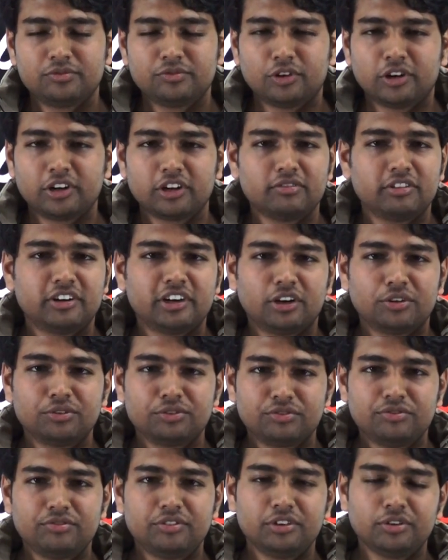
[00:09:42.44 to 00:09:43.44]
whatever
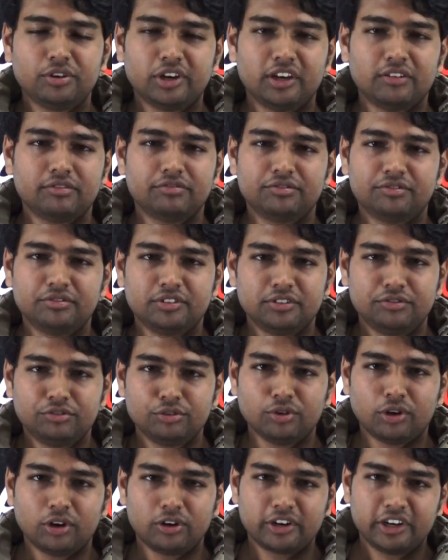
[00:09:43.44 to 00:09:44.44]
doubts you have, if
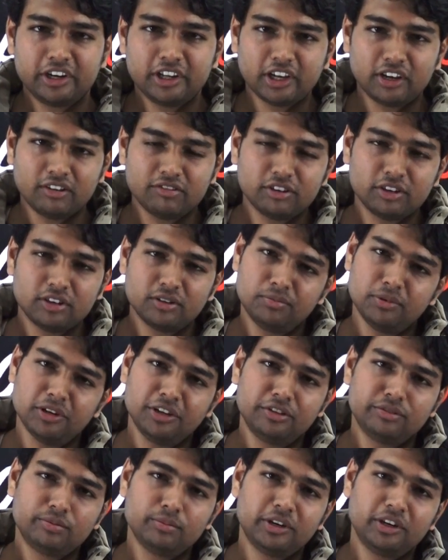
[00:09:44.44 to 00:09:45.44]
you already have a
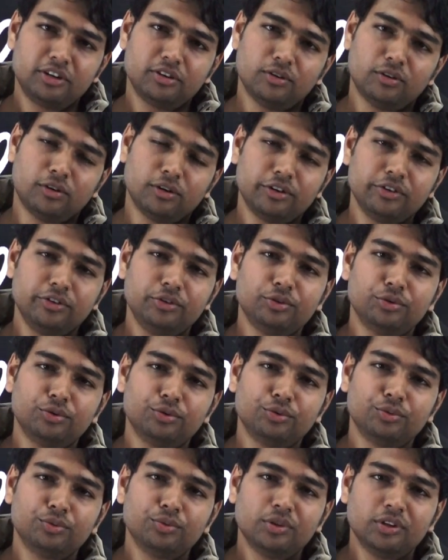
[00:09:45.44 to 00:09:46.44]
placement or
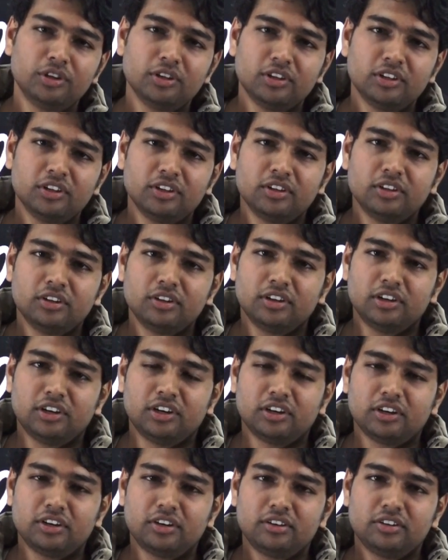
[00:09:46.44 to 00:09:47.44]
you
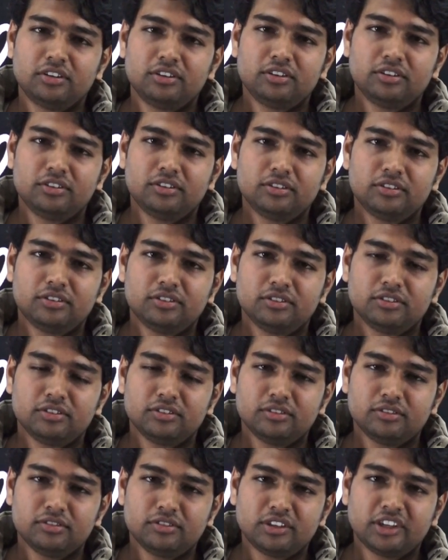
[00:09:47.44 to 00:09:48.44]
are
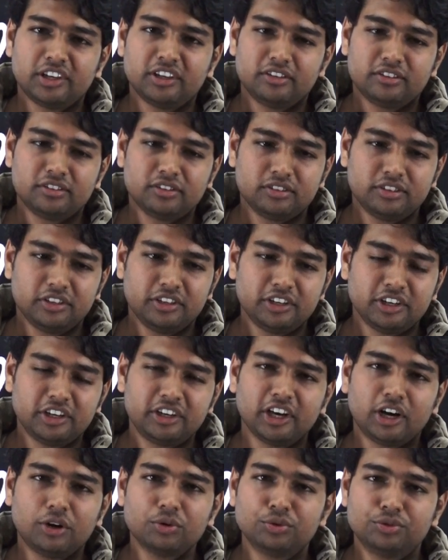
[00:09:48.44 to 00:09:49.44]
in
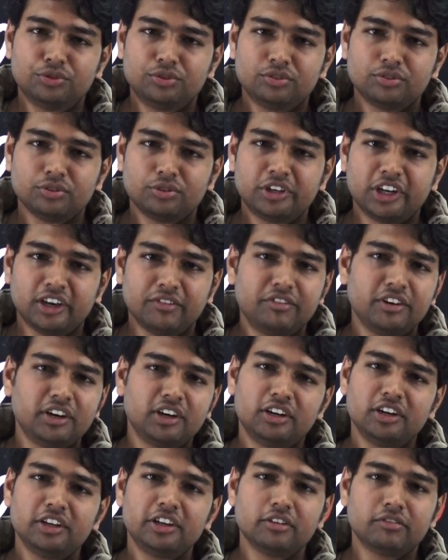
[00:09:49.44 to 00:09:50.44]
a doubt, so
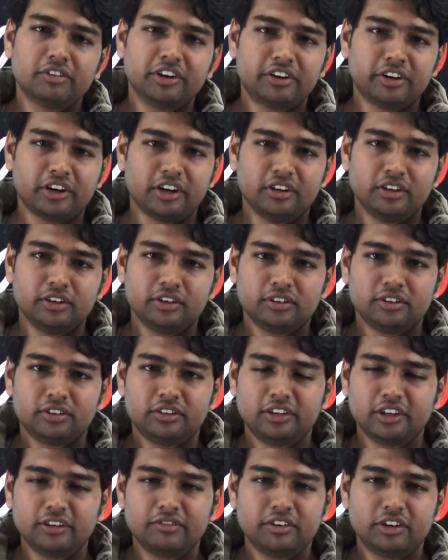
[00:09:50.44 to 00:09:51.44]
definitely give a try.
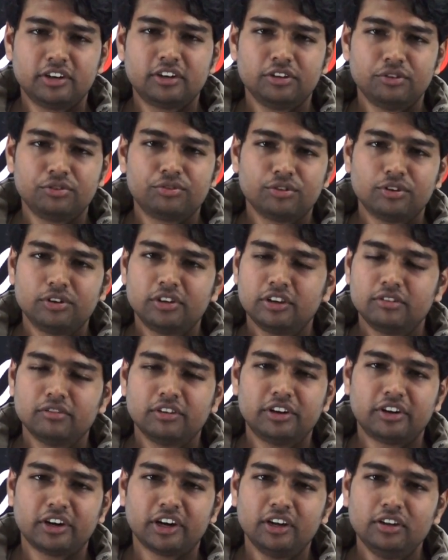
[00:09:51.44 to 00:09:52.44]
Definitely you should give
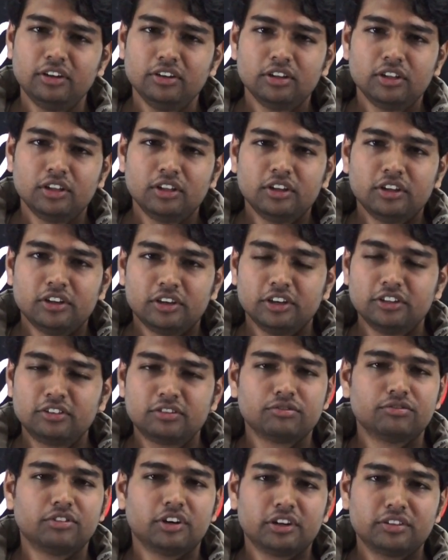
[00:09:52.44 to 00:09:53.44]
a try.
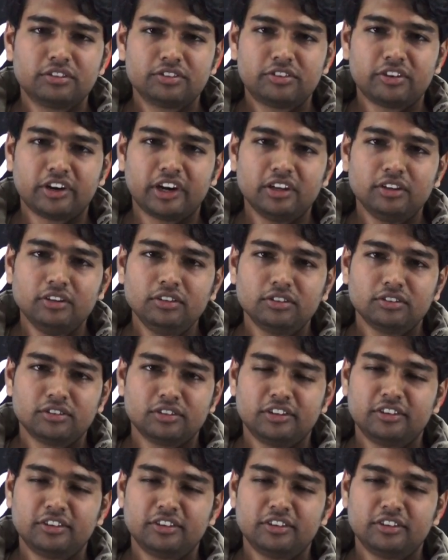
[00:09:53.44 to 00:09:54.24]
It's worth trying.